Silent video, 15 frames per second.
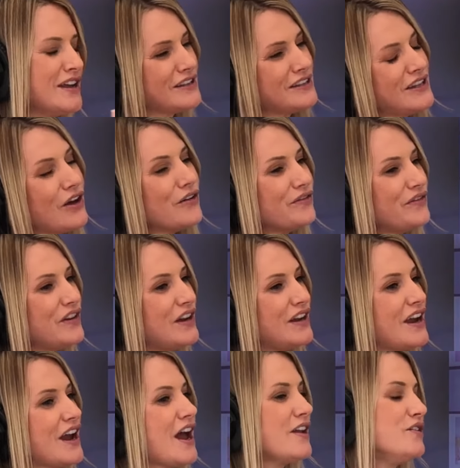
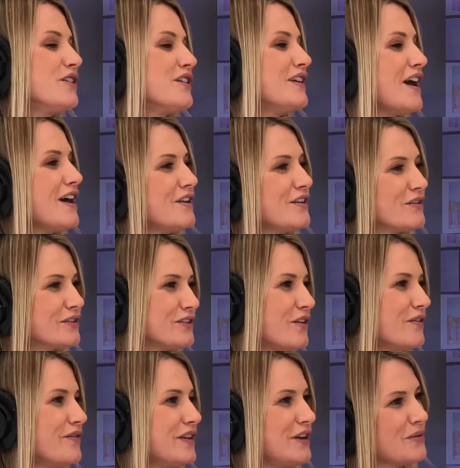selfie, and you can edit
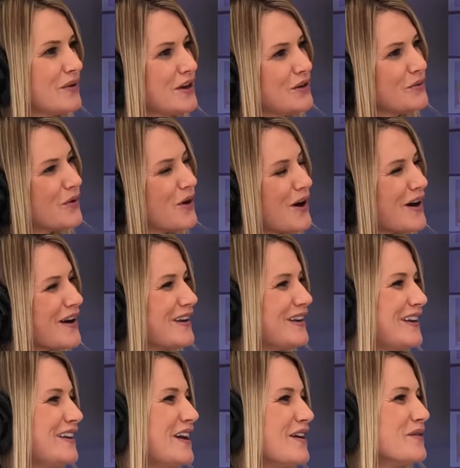yourself any way you
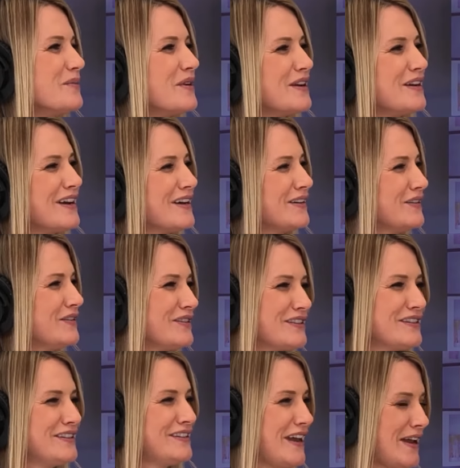want, and everybody kind of looks
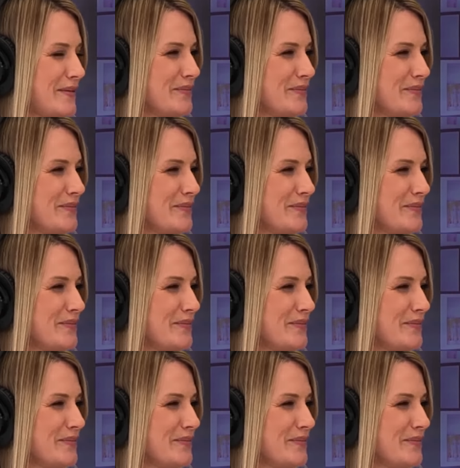the same.